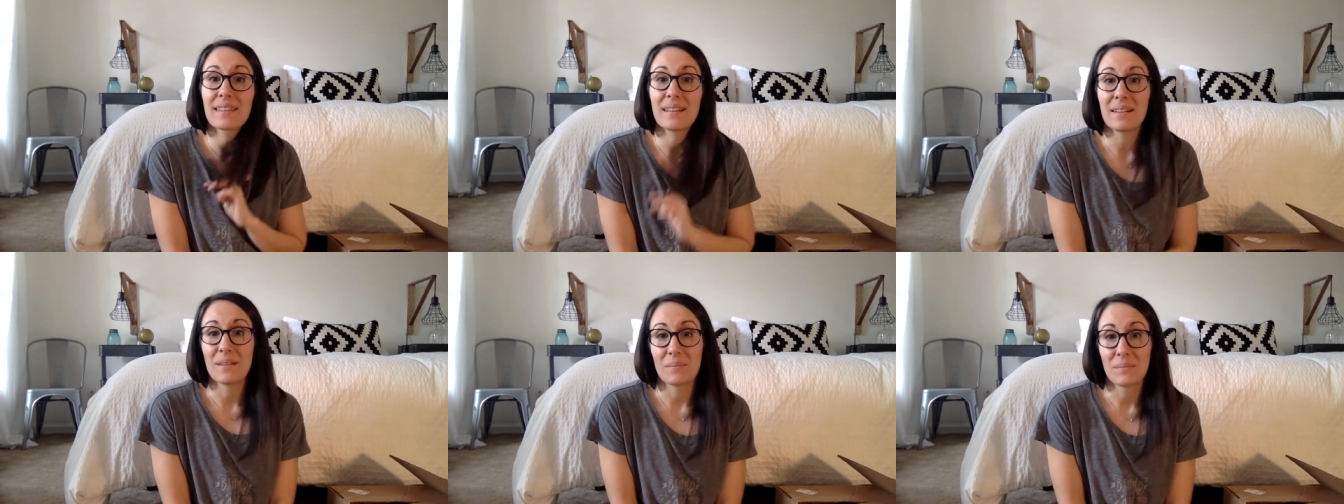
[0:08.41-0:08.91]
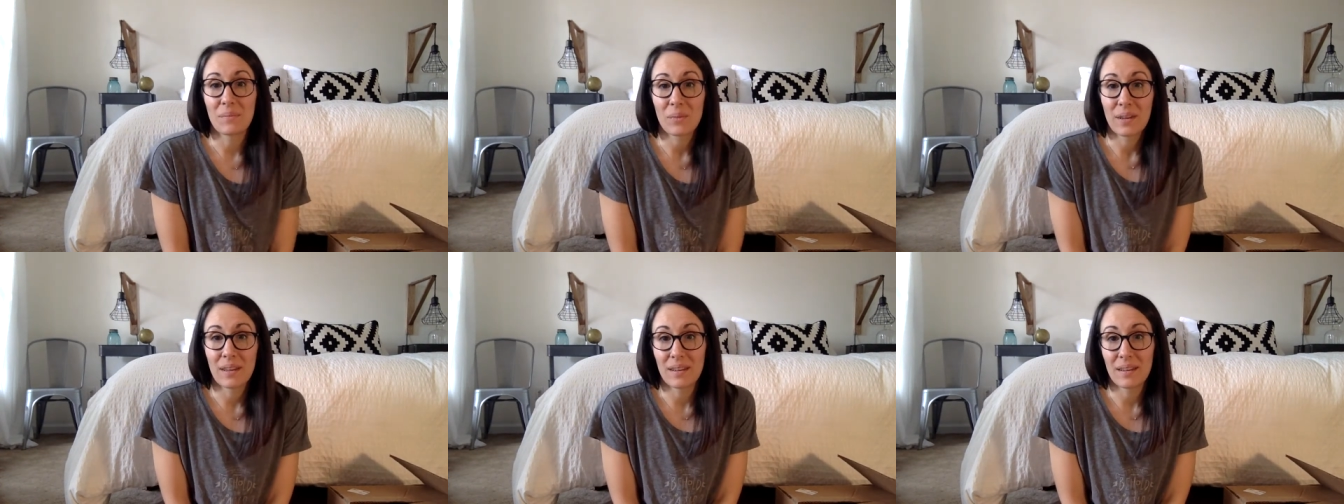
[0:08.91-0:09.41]
um,
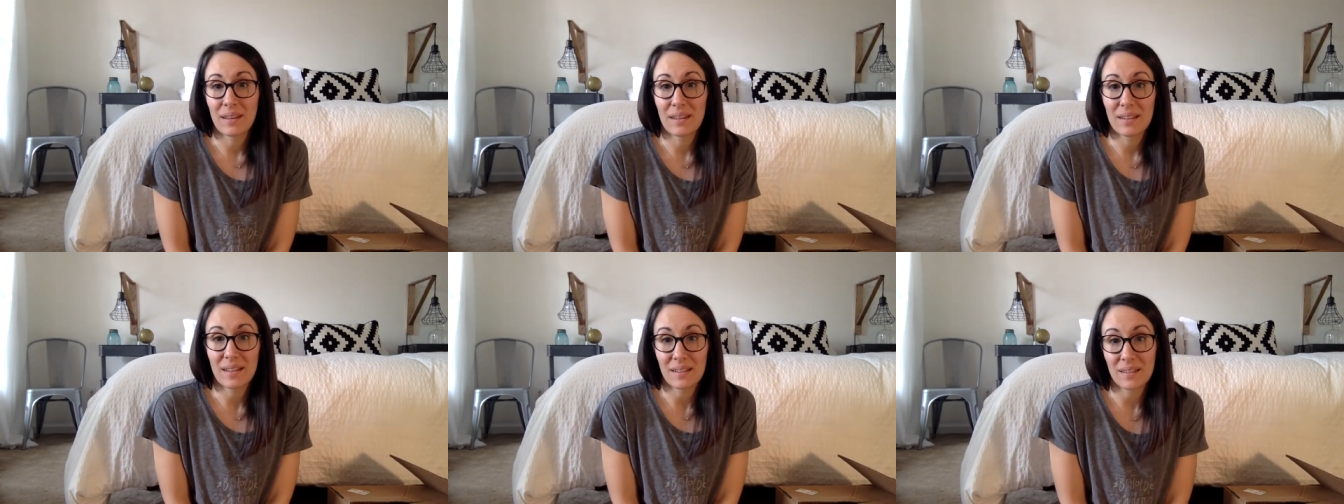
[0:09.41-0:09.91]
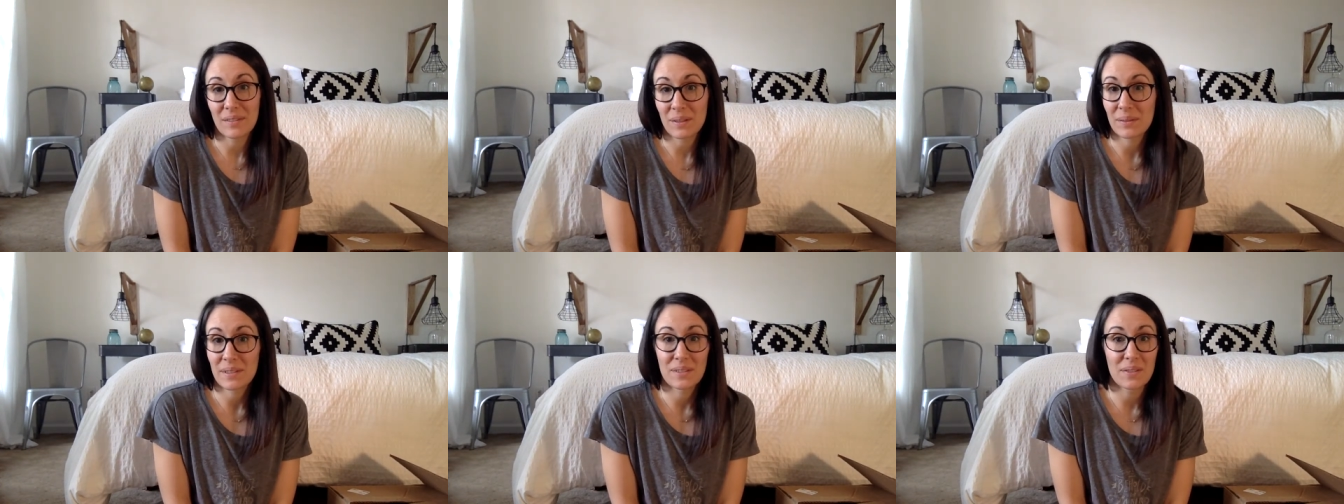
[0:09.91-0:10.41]
when Young Living
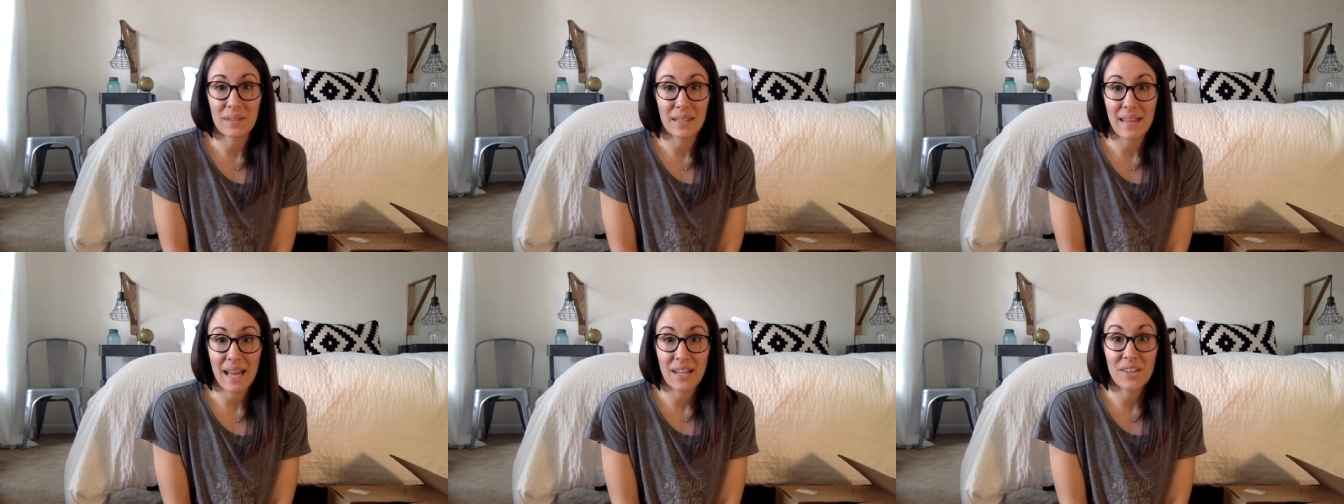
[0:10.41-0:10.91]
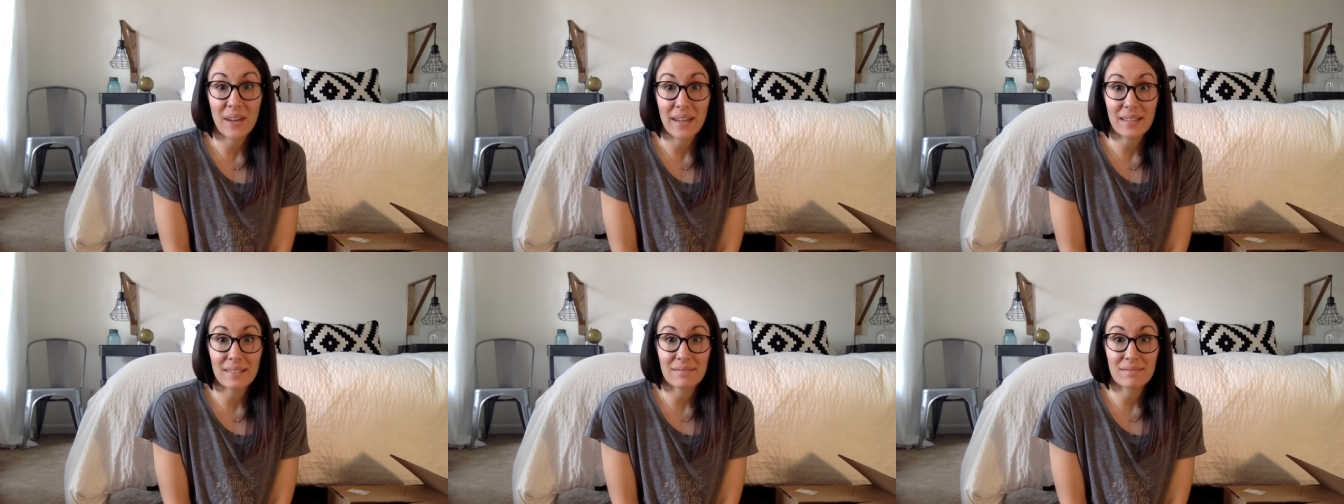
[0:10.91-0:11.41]
was doing that
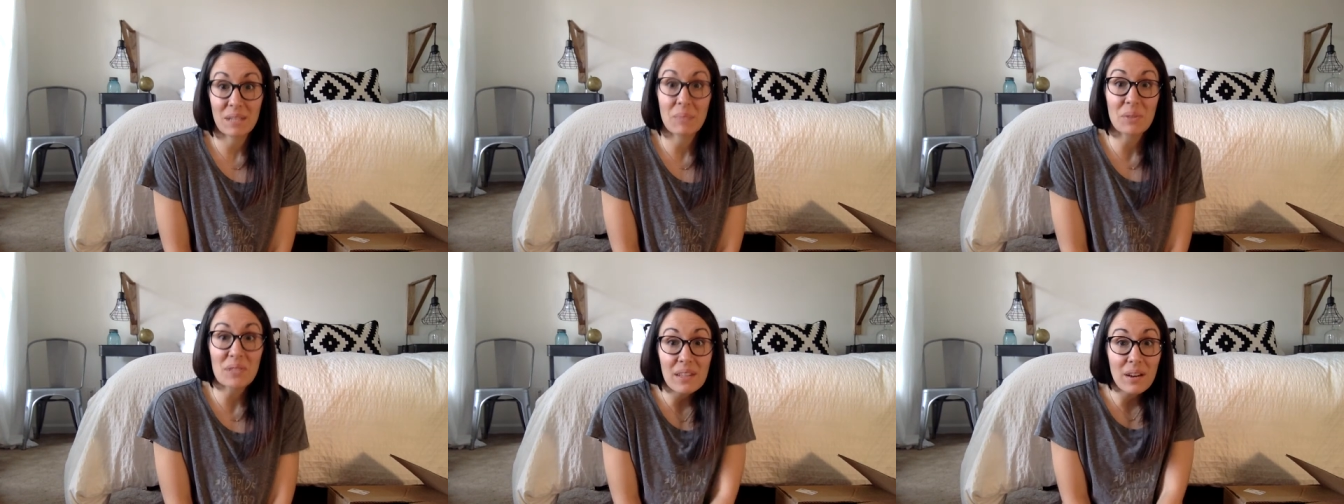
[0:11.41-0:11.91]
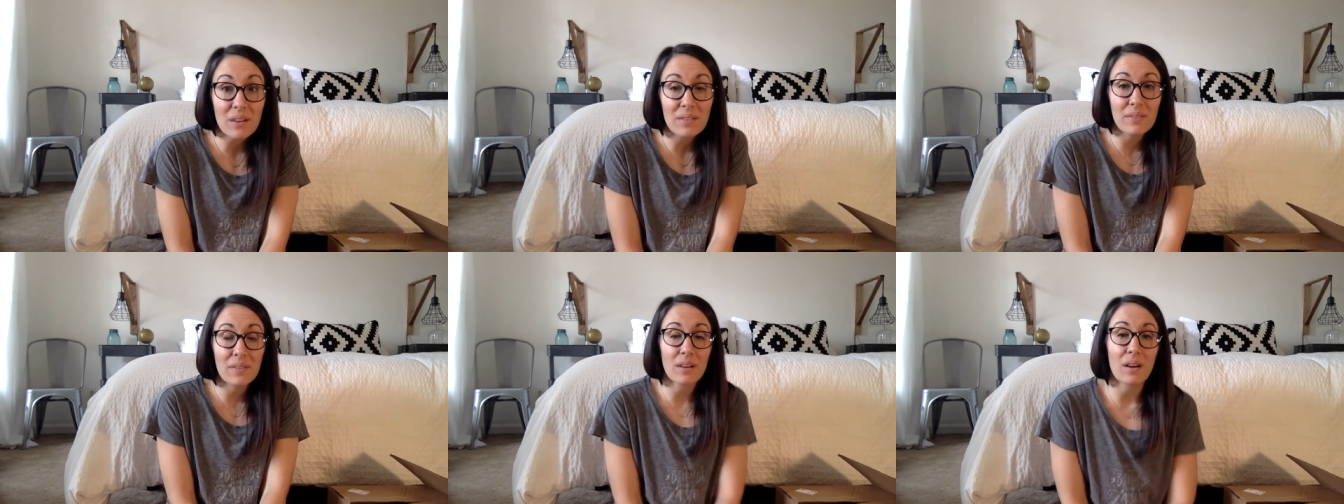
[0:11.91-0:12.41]
great 10%
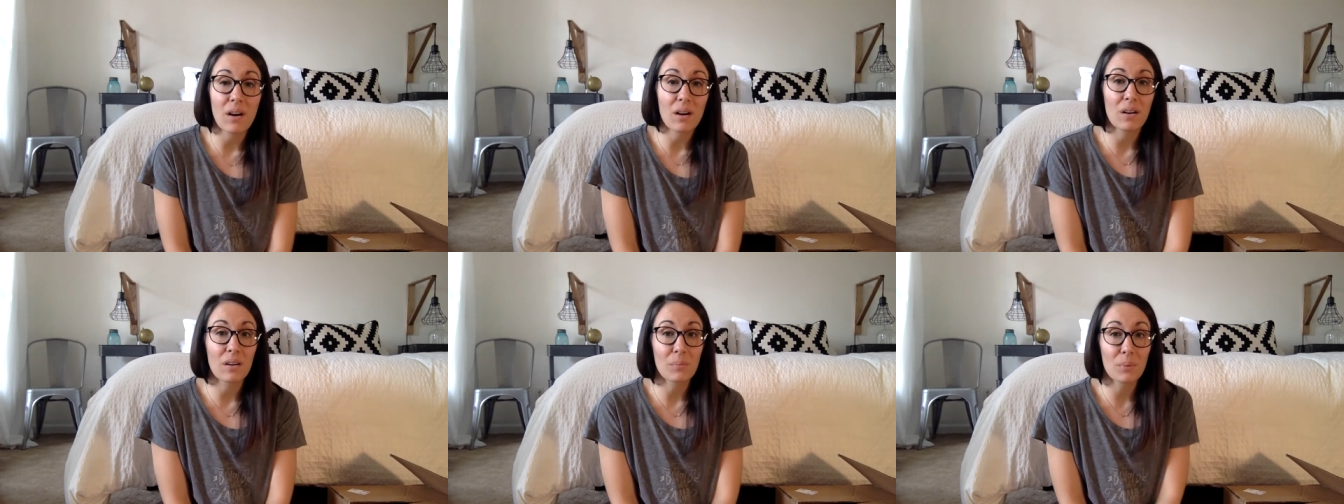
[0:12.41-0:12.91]
off all uh,